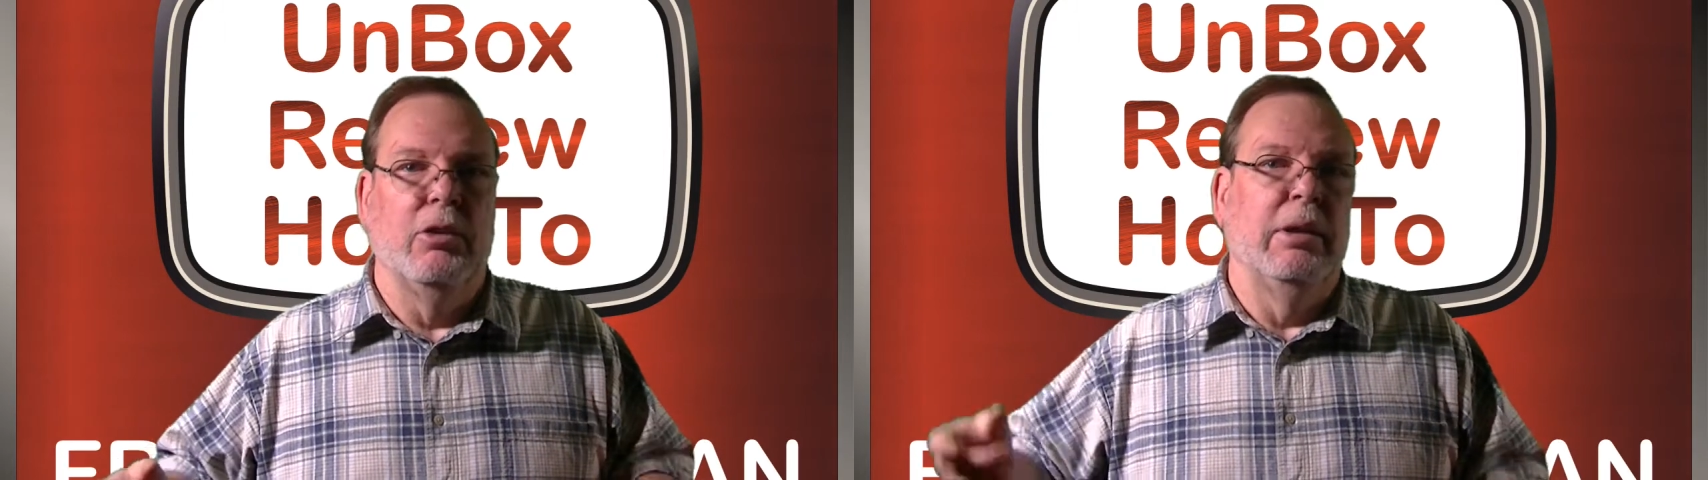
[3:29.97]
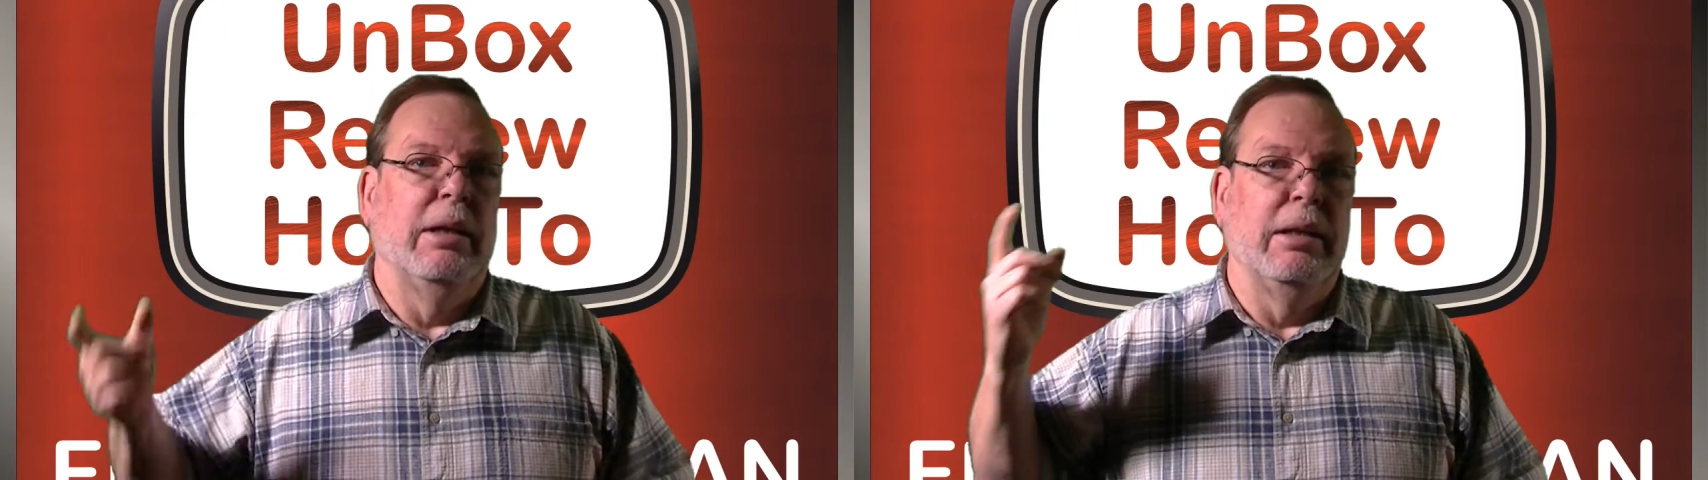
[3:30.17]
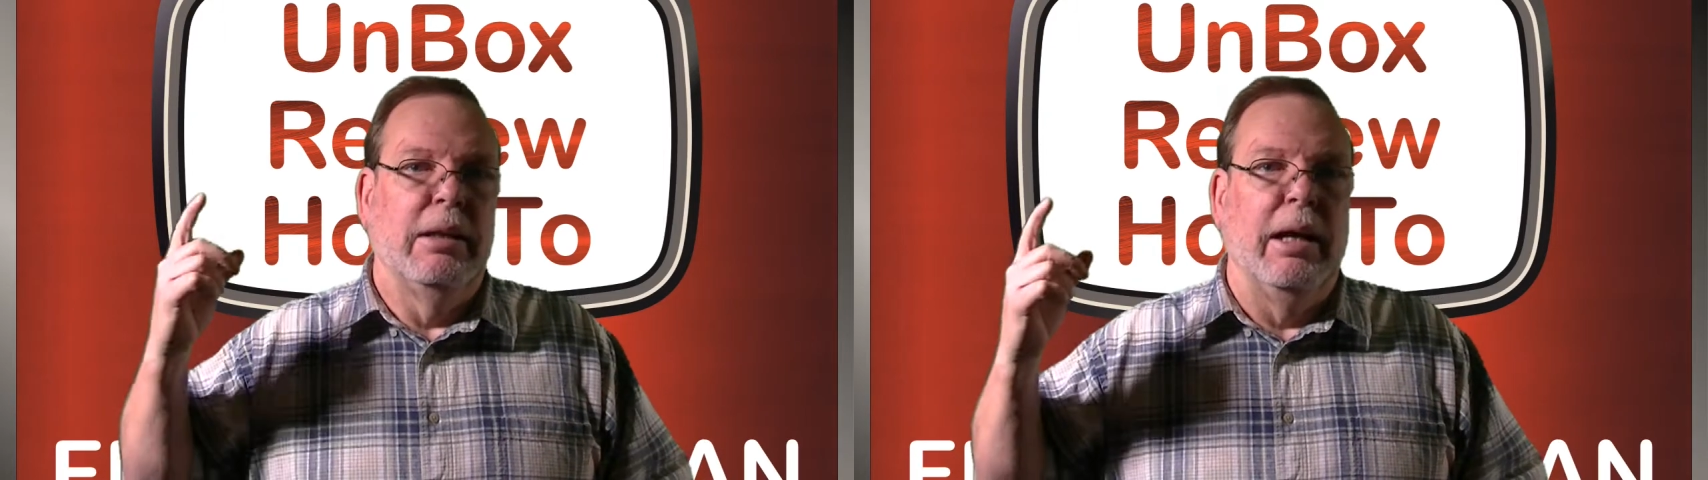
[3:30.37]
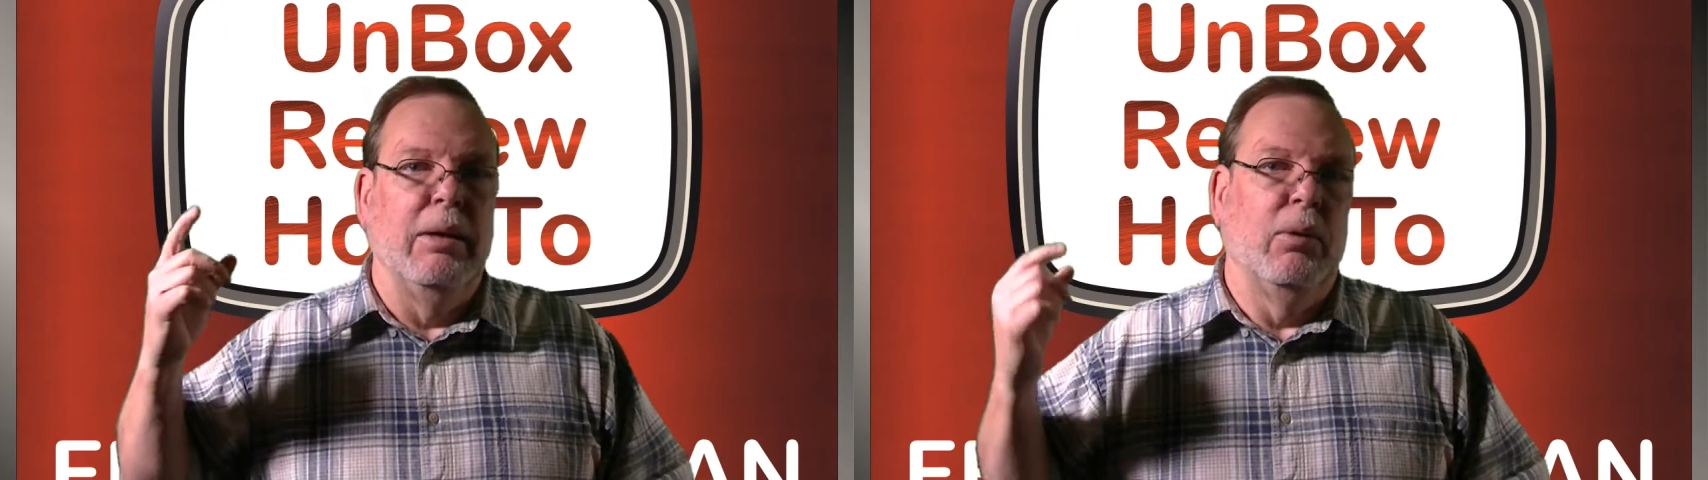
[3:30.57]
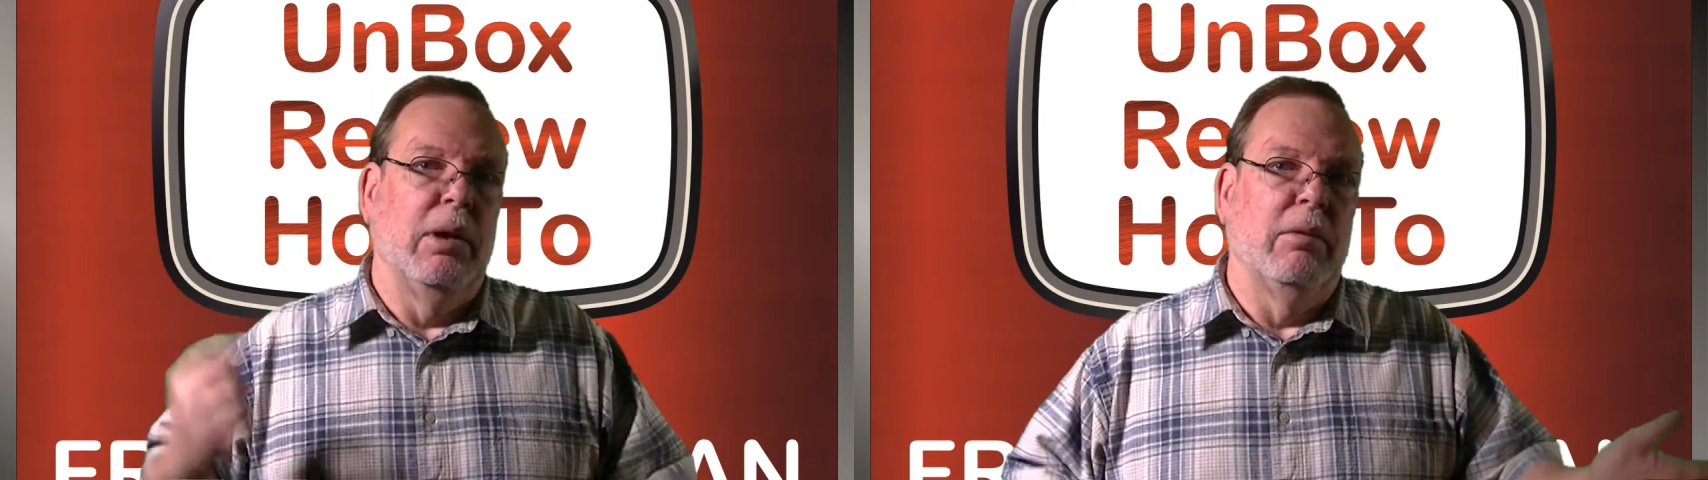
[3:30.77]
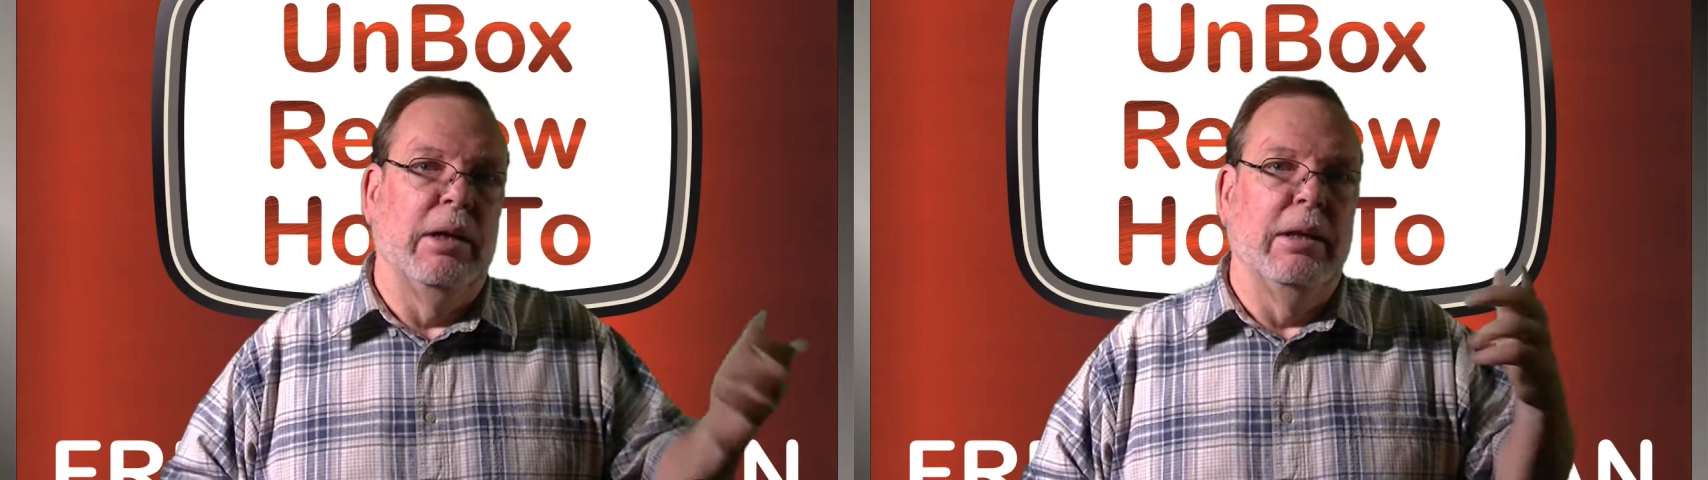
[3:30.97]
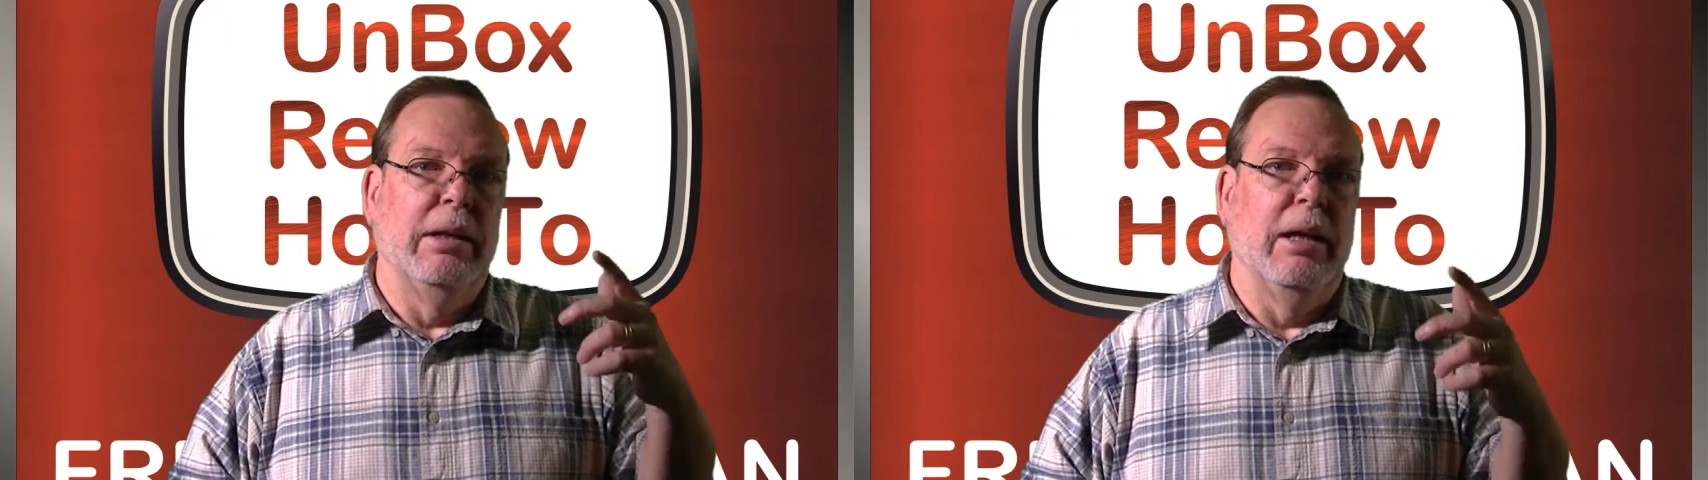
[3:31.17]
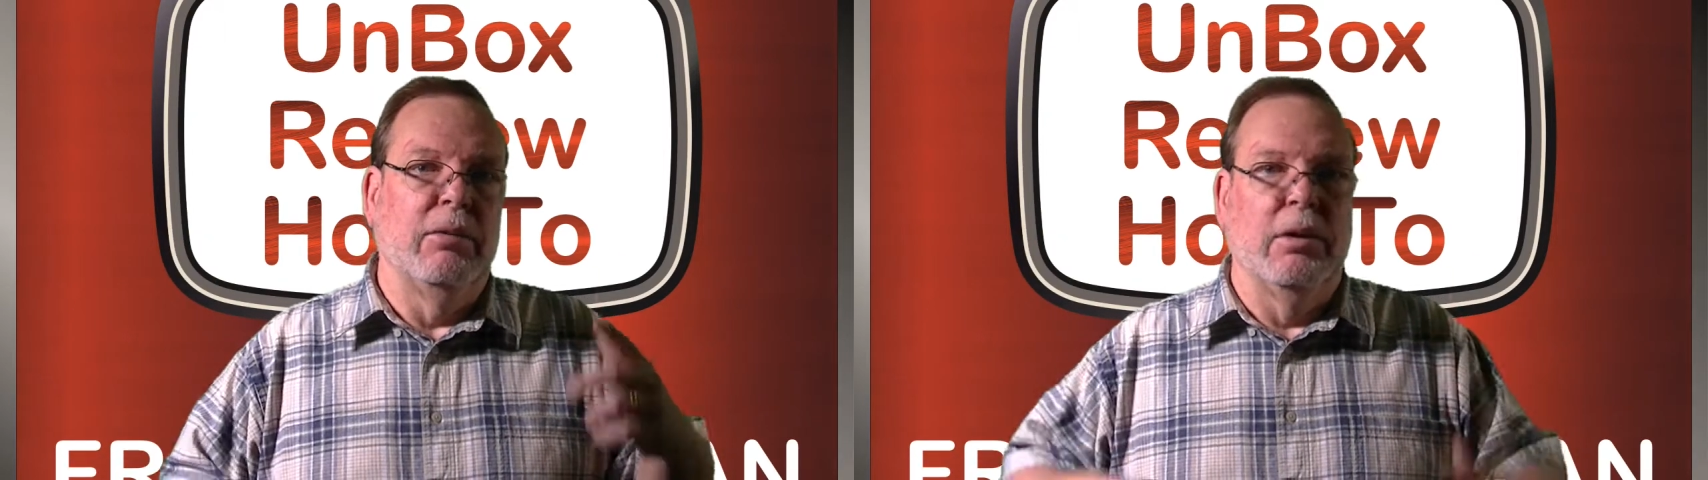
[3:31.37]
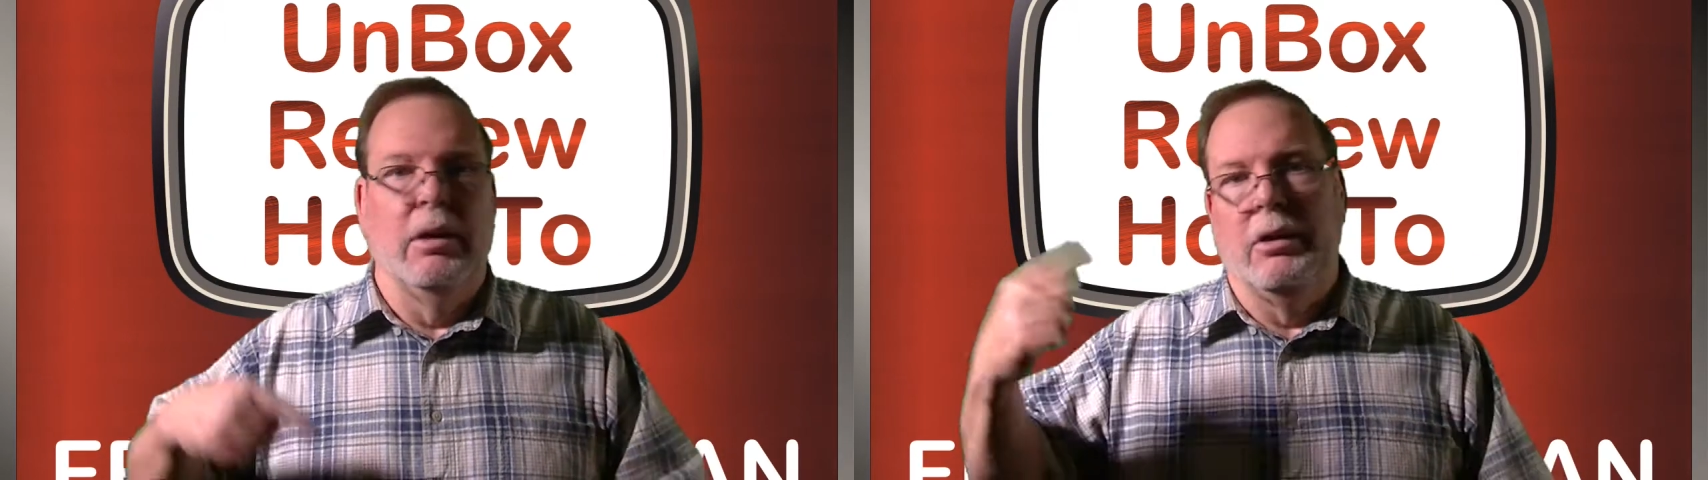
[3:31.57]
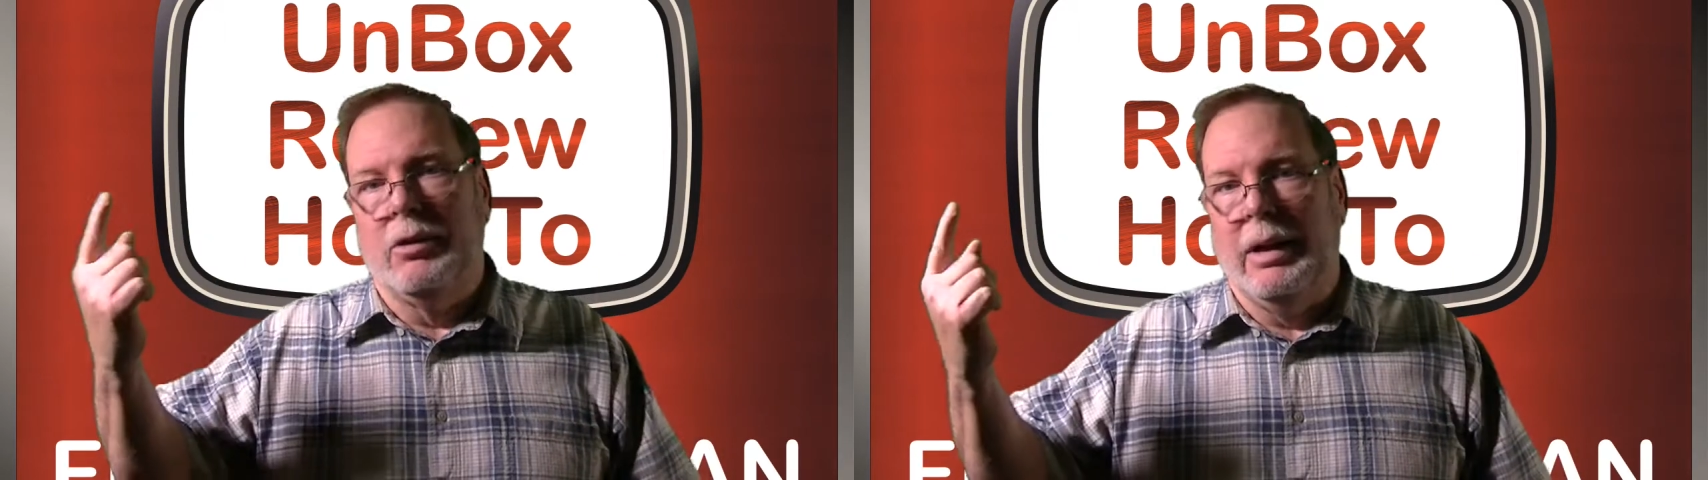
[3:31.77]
And then at night, whatever I didn't have for lunch,